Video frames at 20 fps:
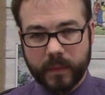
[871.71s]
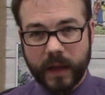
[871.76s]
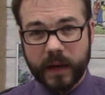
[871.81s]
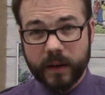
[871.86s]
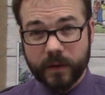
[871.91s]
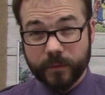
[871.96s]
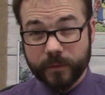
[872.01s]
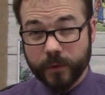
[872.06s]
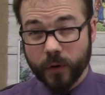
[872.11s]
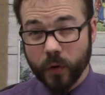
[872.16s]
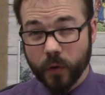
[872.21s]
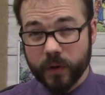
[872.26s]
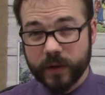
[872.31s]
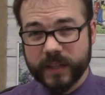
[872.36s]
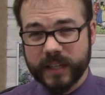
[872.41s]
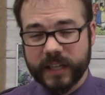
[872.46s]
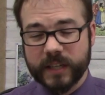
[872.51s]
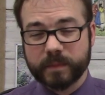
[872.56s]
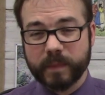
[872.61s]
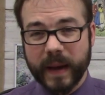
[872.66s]
And of
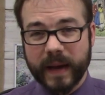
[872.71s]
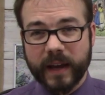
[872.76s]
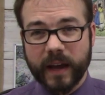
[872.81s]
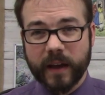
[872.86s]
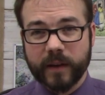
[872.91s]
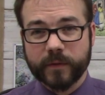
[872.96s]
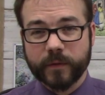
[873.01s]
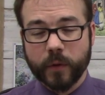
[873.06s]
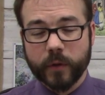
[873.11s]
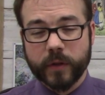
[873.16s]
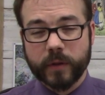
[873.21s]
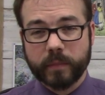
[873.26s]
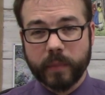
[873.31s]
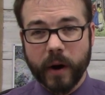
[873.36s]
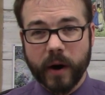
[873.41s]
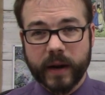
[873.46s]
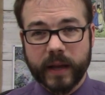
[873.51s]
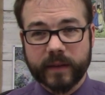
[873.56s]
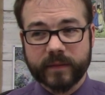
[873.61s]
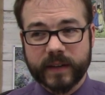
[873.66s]
course, he's begging for the
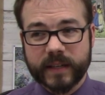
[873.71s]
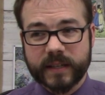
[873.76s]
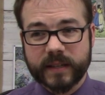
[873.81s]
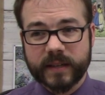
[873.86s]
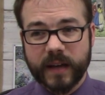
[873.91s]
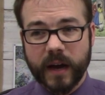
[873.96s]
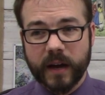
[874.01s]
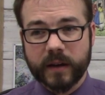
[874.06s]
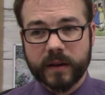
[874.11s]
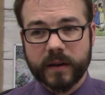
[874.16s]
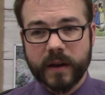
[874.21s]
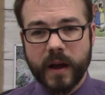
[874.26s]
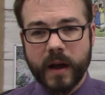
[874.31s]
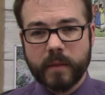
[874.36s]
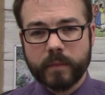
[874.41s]
body of his son.